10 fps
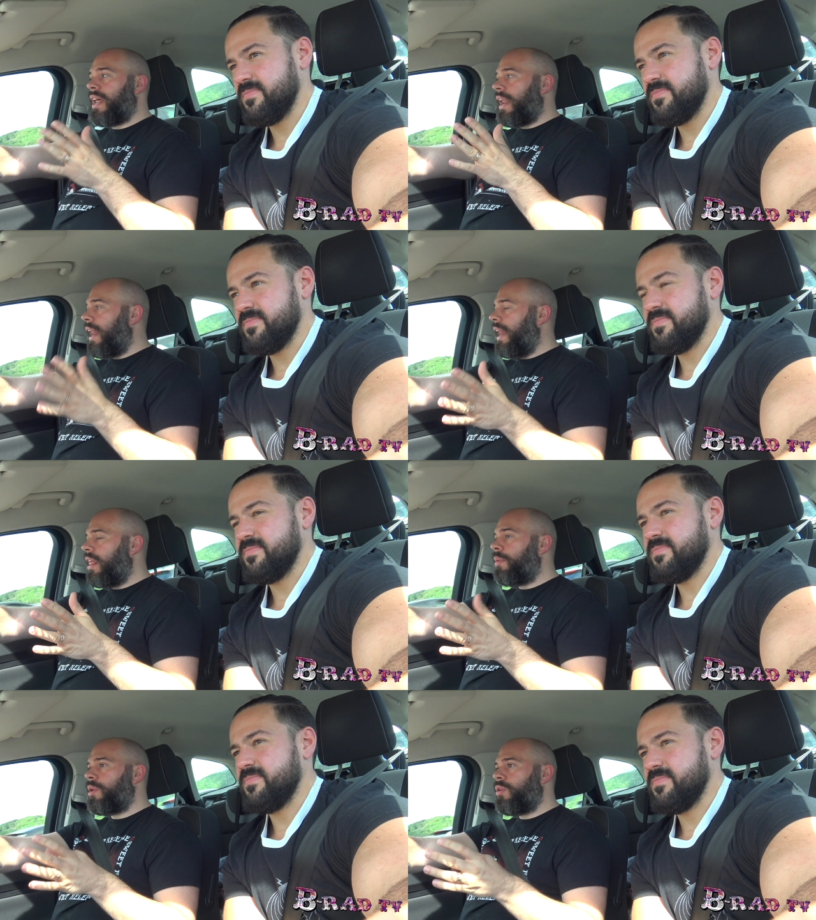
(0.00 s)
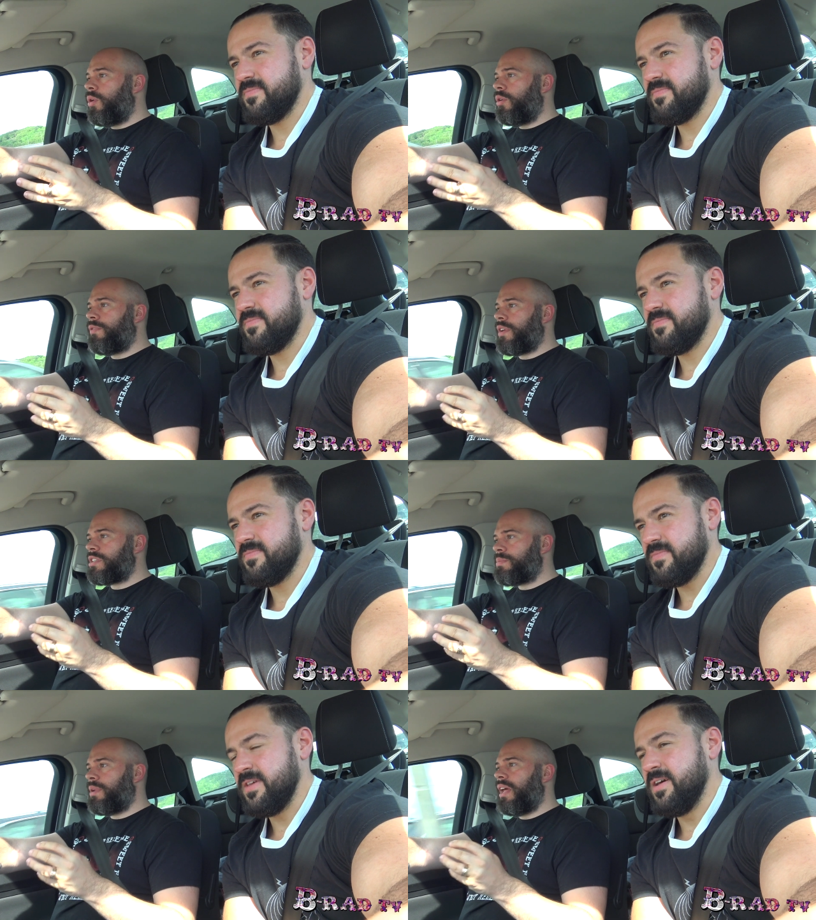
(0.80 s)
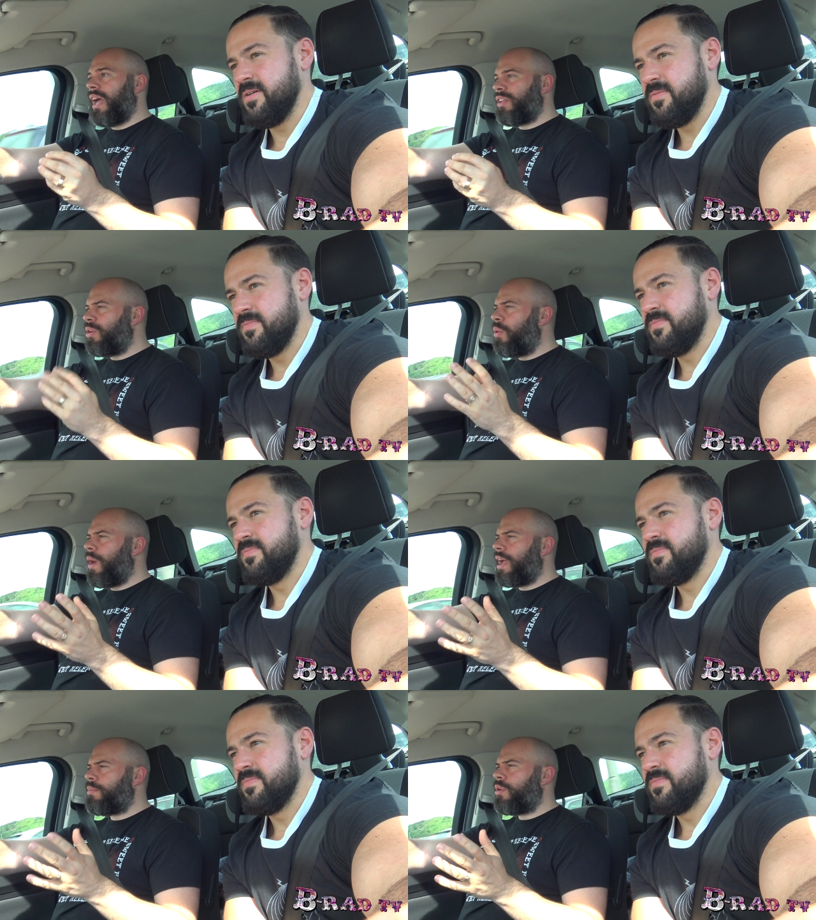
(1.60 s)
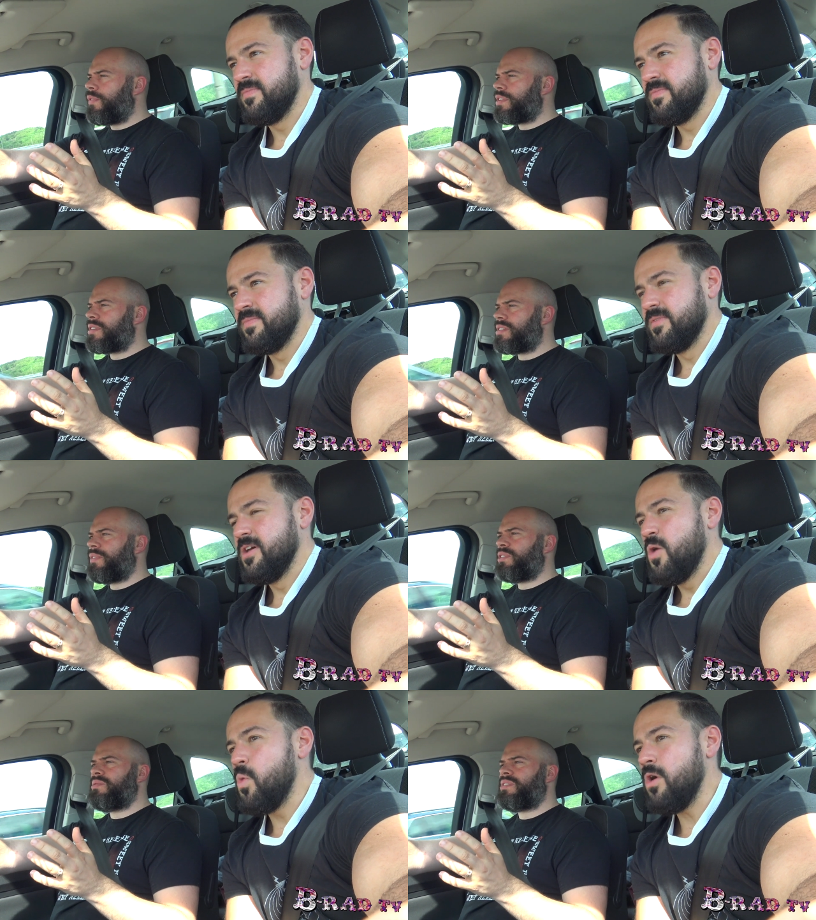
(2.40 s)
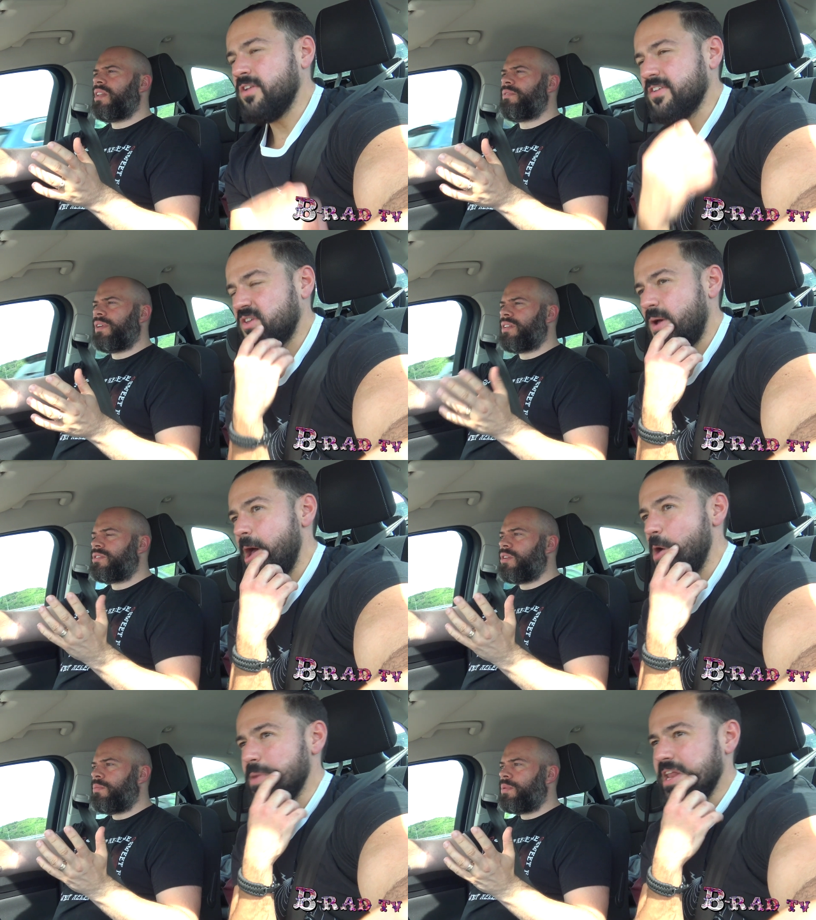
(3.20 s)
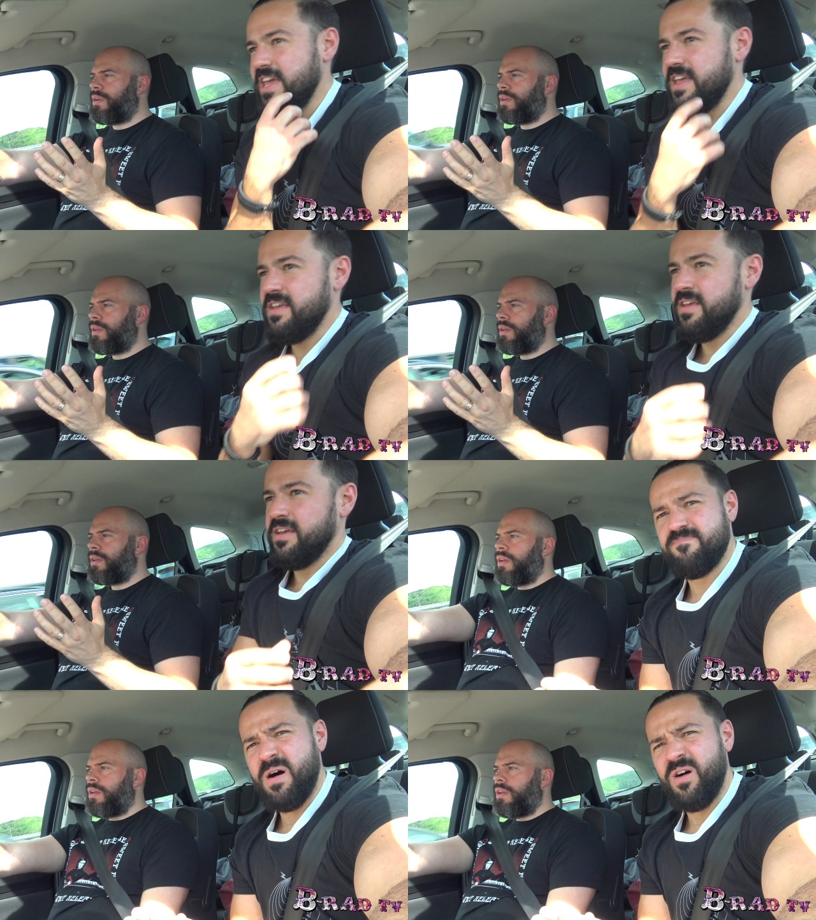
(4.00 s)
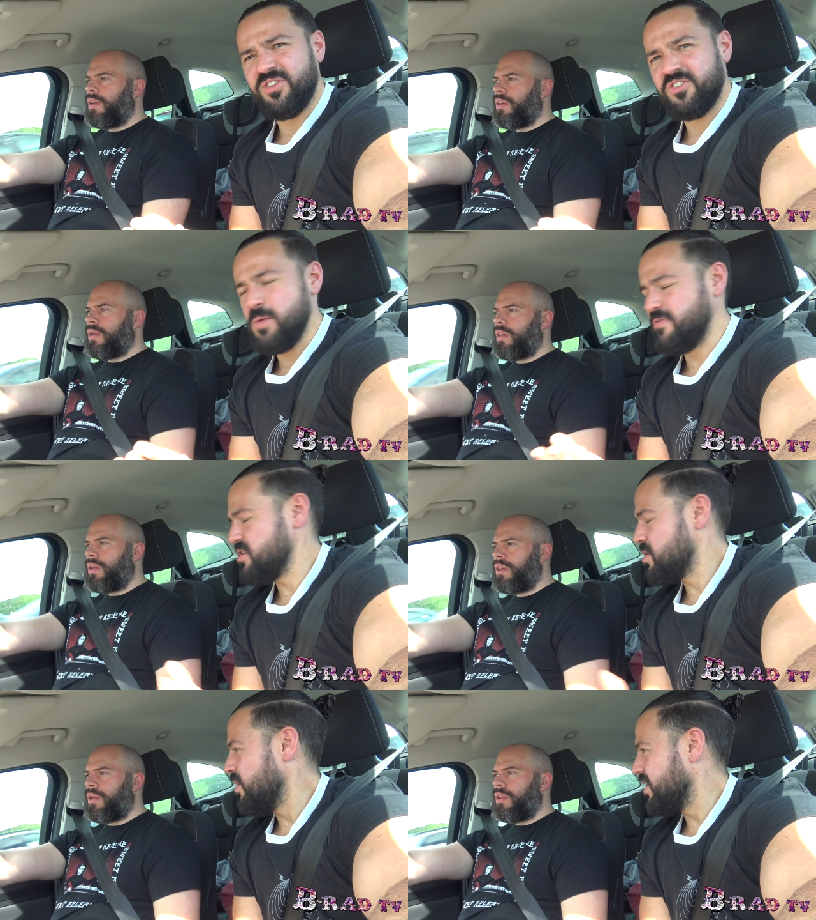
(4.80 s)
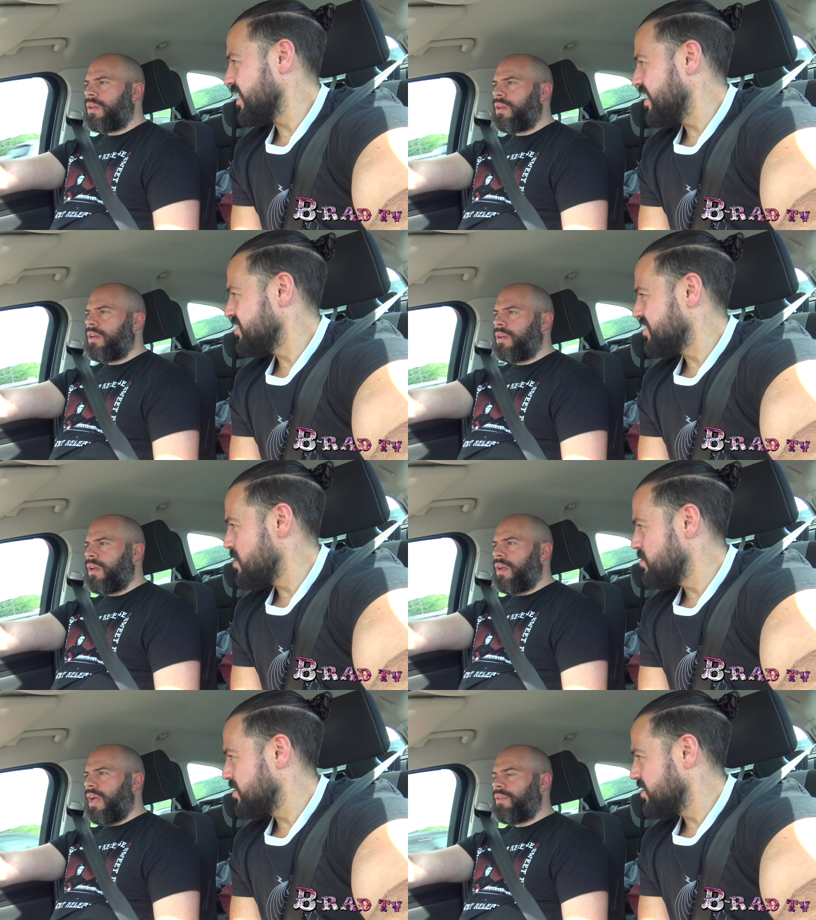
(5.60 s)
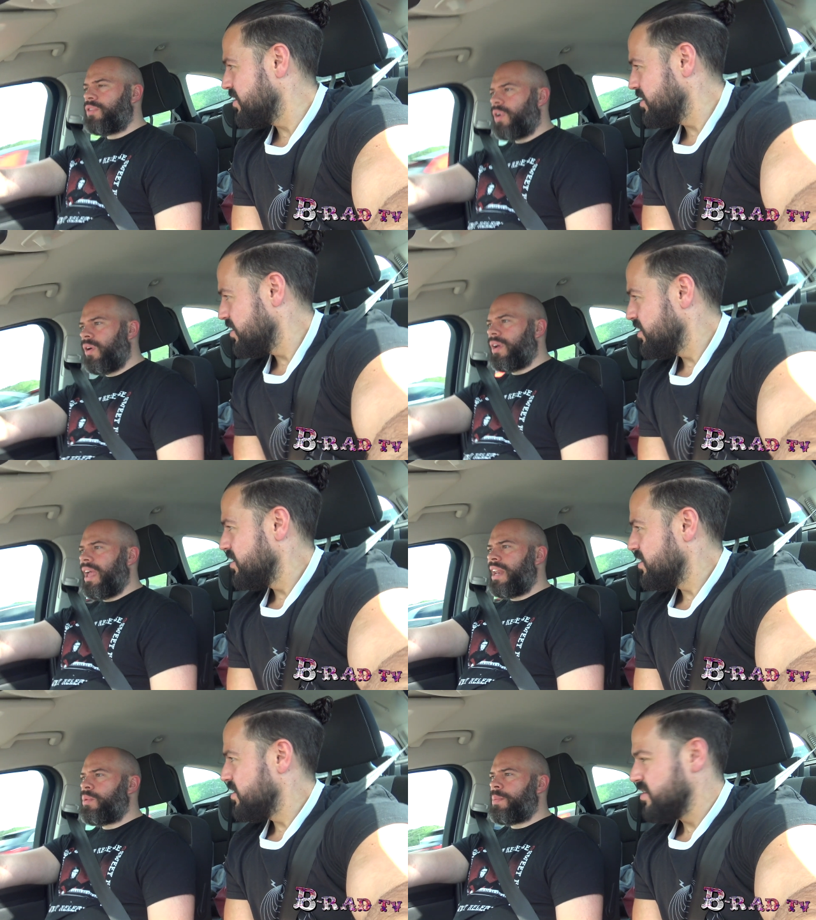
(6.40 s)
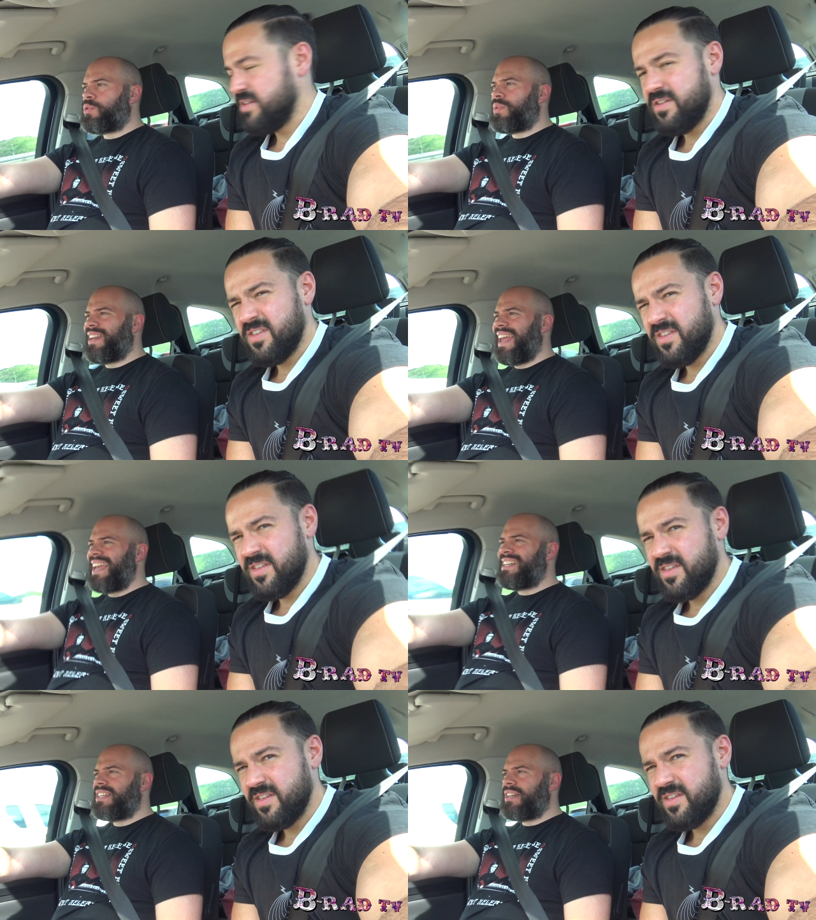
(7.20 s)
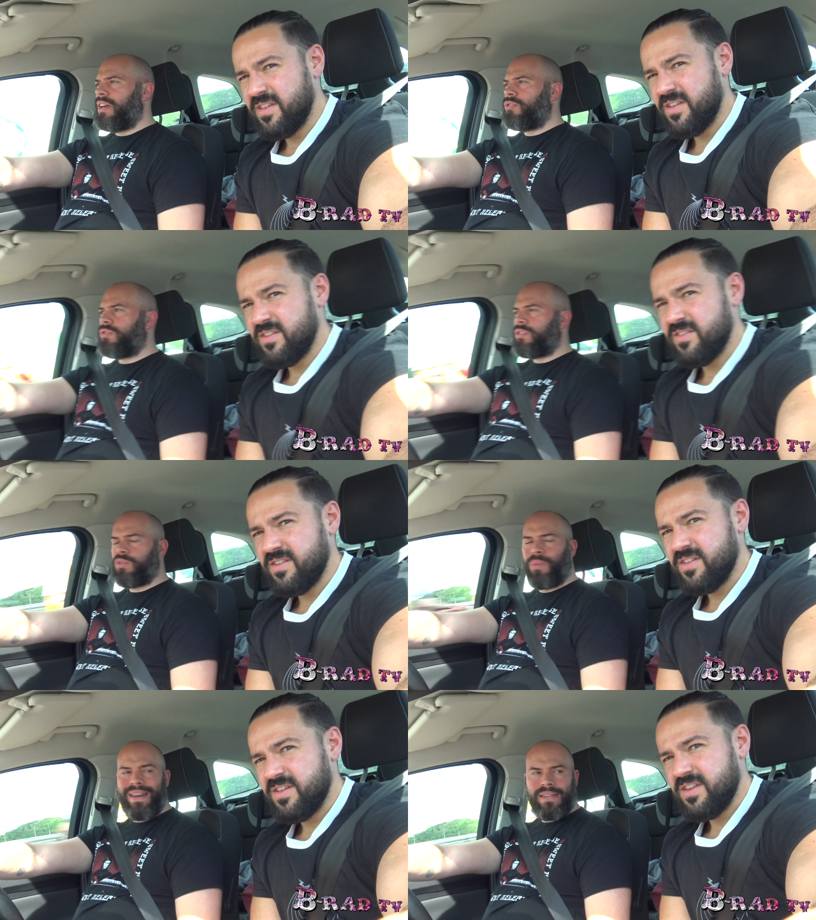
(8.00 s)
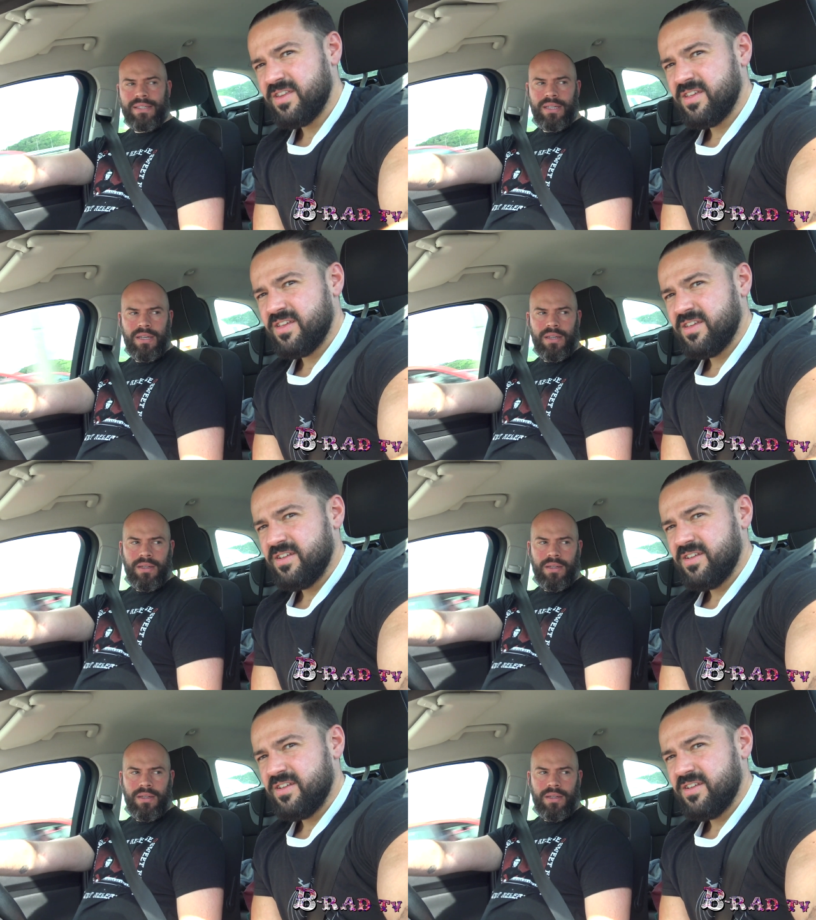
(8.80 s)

Speaker 1: and a little bit nervous. But yeah. I, I, don't know why I'm nervous because if I don't, what like so? How many bars of soap have you got? I guess how much? I've got anywhere between eighty and one hundred and twenty.